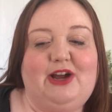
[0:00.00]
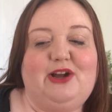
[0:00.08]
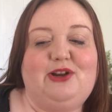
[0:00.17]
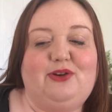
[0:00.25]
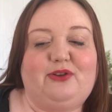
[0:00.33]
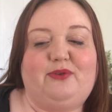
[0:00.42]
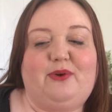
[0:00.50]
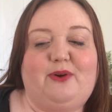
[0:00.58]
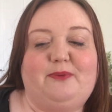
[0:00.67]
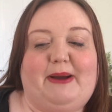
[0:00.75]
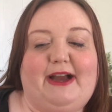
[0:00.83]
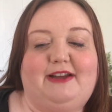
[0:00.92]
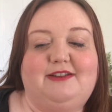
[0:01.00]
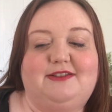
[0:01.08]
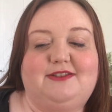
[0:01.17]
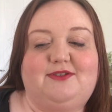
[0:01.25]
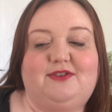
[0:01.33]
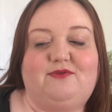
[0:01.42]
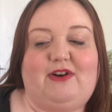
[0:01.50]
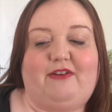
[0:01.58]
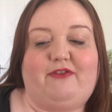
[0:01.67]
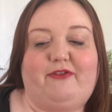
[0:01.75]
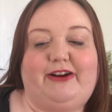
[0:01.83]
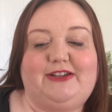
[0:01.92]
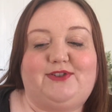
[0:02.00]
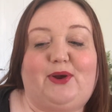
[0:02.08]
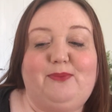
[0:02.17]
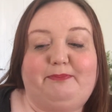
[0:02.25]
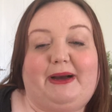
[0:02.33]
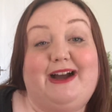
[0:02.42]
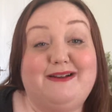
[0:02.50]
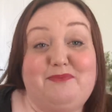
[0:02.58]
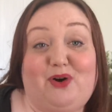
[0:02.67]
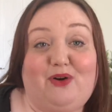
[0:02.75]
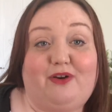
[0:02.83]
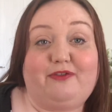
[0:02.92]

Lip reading: Look through old patterns, Ravelry, don't buy more.